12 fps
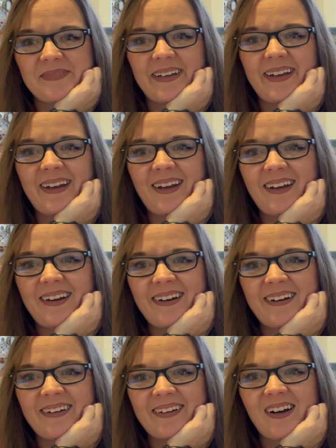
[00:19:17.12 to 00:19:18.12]
I had
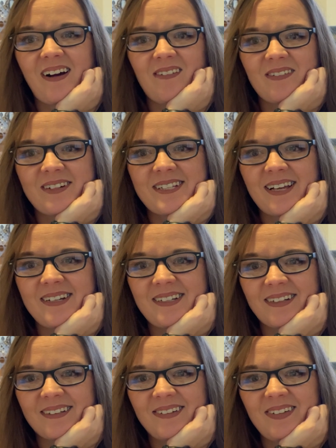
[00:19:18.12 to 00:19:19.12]
a
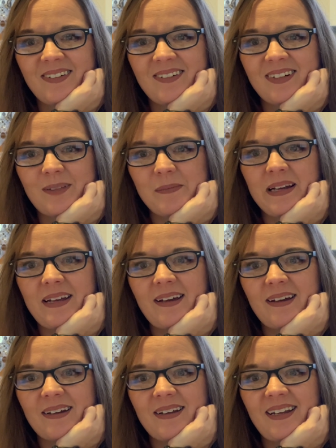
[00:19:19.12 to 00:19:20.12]
conversation with my
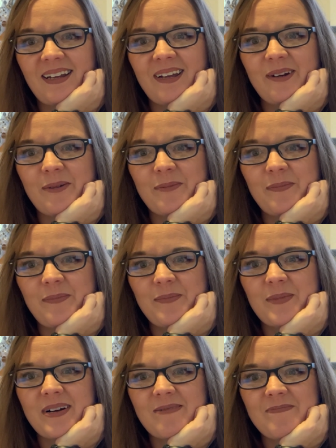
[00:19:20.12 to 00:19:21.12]
dad and
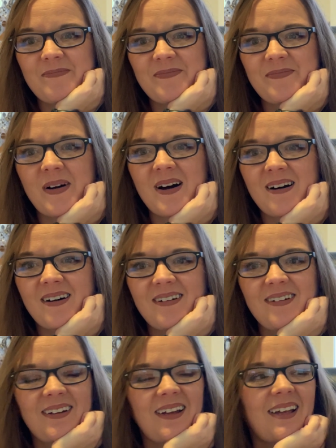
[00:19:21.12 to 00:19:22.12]
my
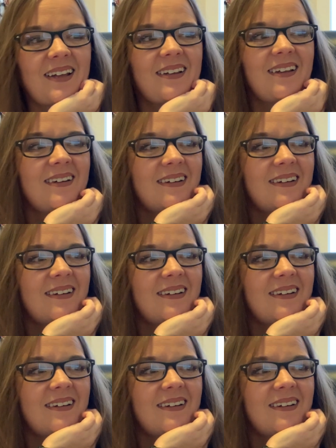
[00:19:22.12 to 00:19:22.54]
mom, and